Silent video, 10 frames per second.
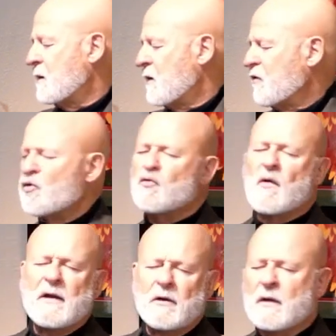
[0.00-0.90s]
the
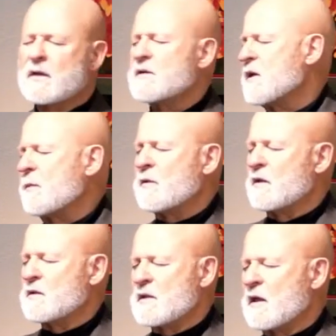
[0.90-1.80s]
greater
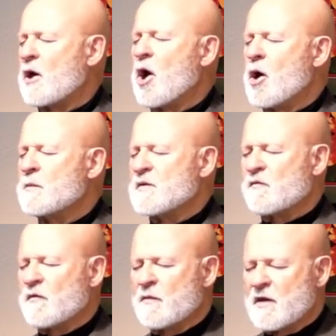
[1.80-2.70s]
acceptance that comes
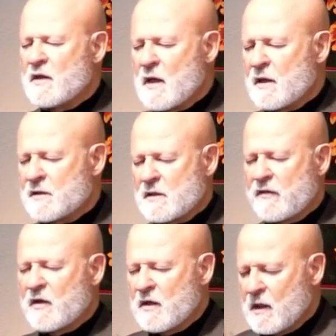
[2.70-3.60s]
from the yes and
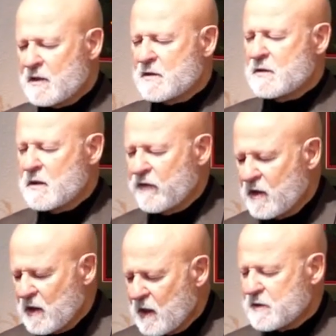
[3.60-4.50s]
the yes and the
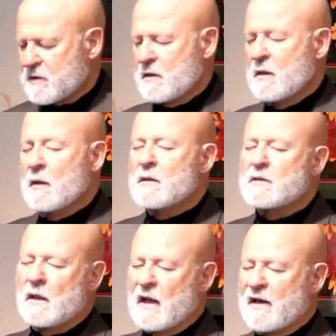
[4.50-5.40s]
yes
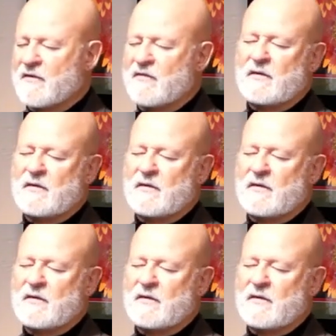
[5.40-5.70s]
to life.